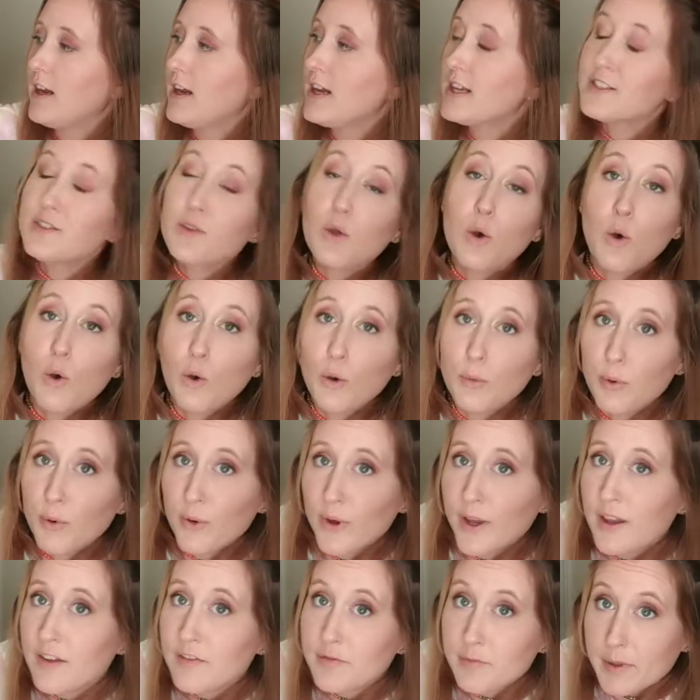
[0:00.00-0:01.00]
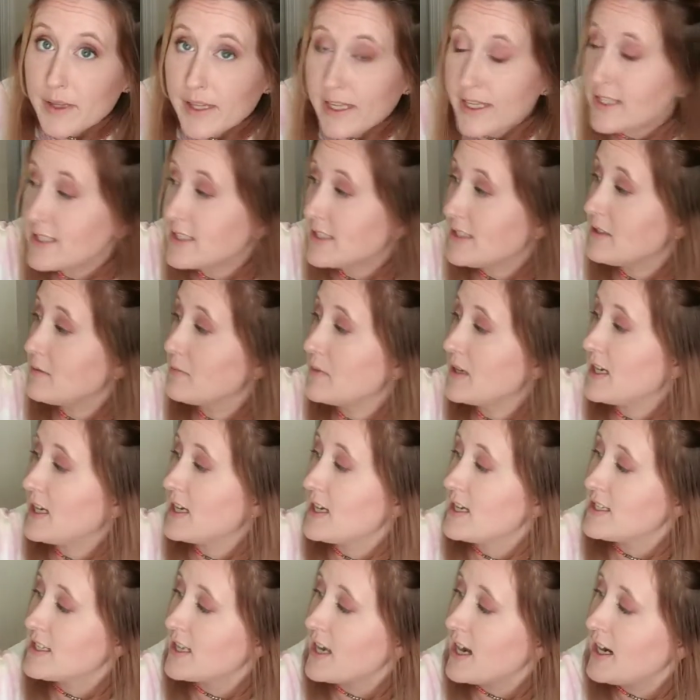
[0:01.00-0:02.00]
is the whole point of plants to me,
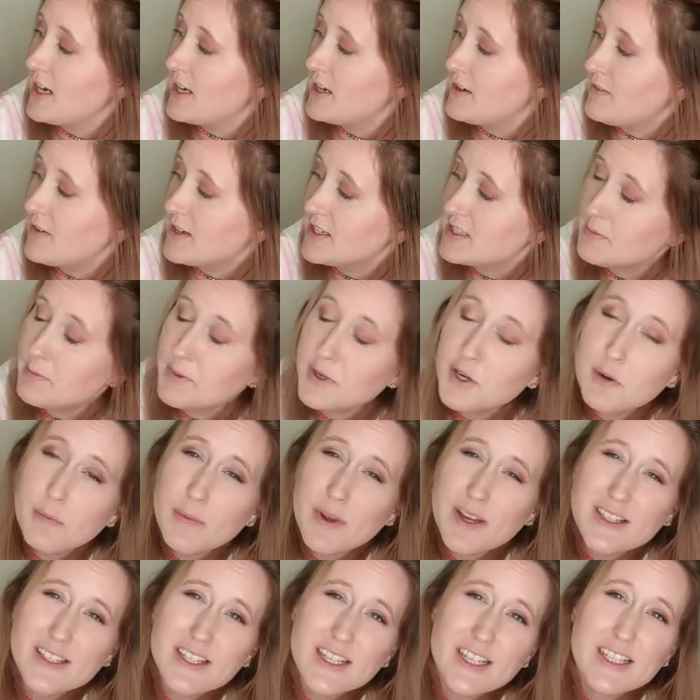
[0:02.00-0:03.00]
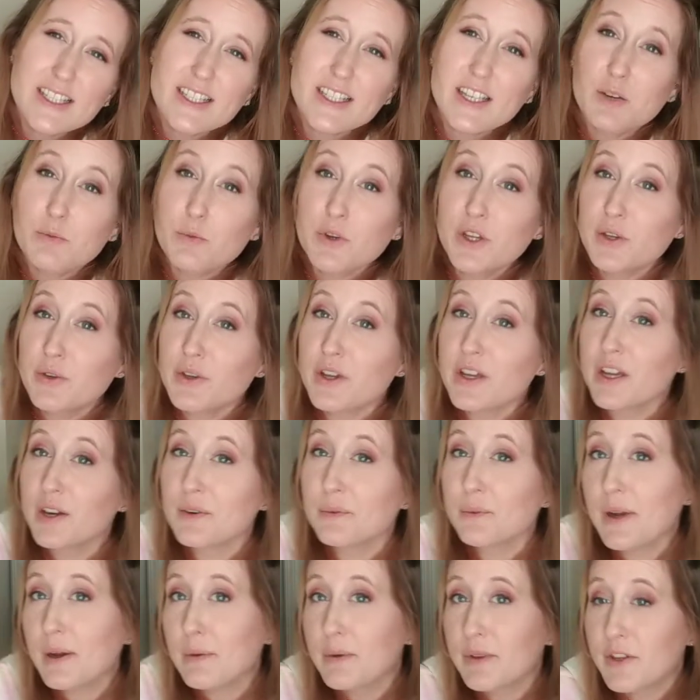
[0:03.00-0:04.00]
is kind of experimenting, seeing what you can get
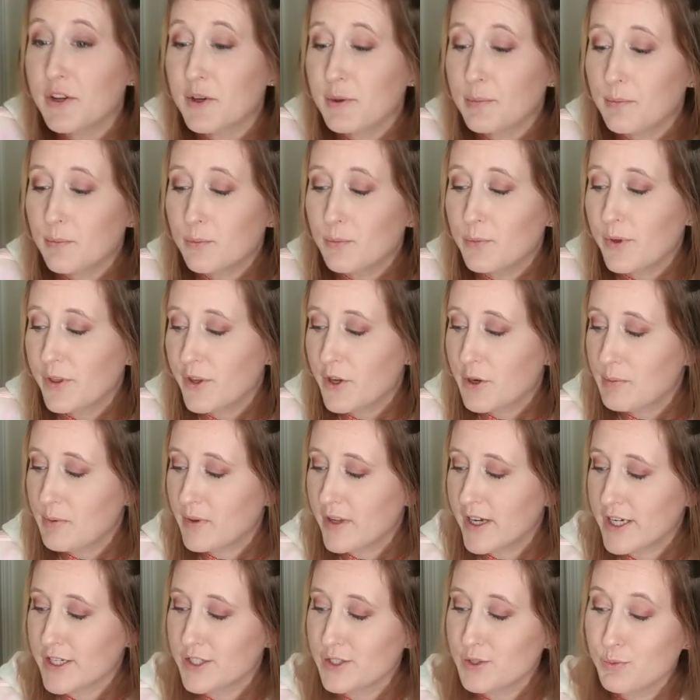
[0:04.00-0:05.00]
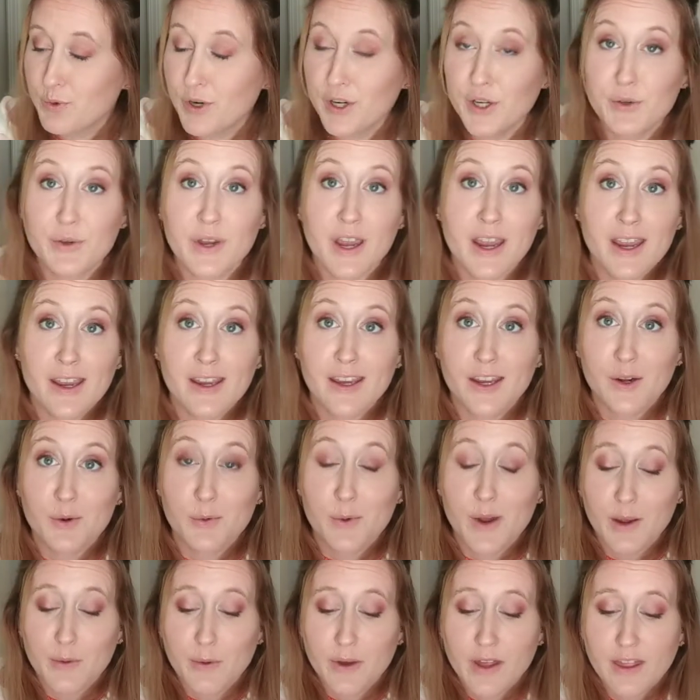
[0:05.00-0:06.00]
away with your plants, what you can't get
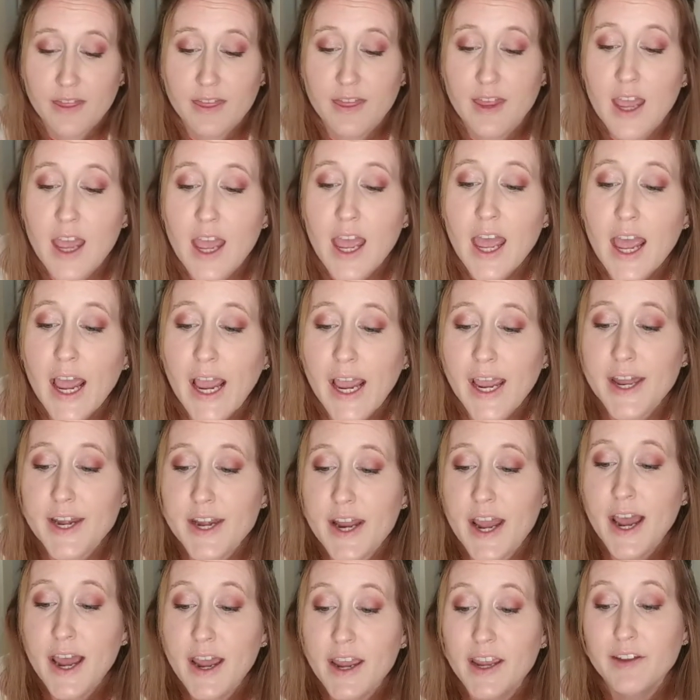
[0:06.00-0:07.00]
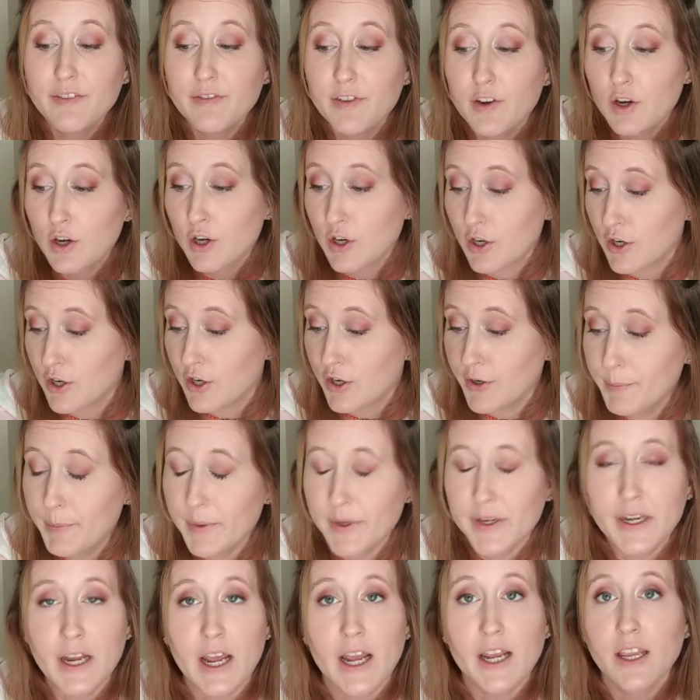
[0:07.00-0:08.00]
away with. And I've heard,
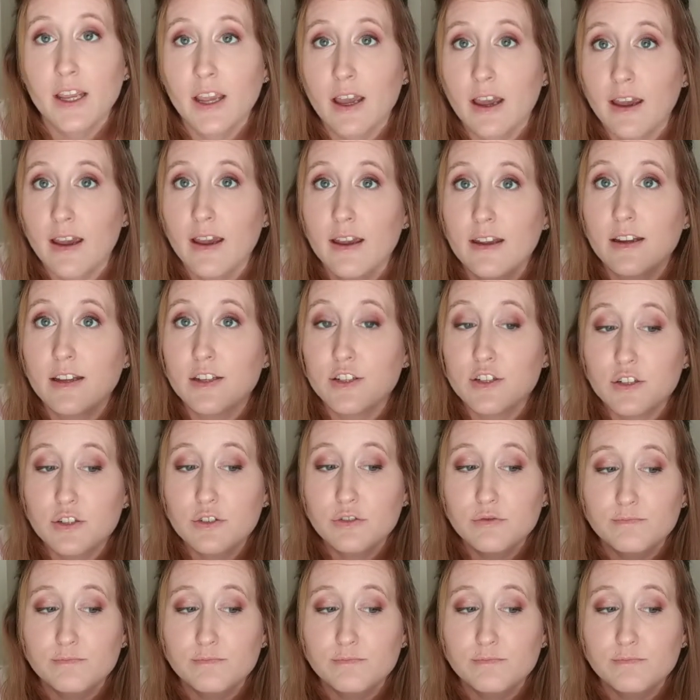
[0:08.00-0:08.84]
but not yet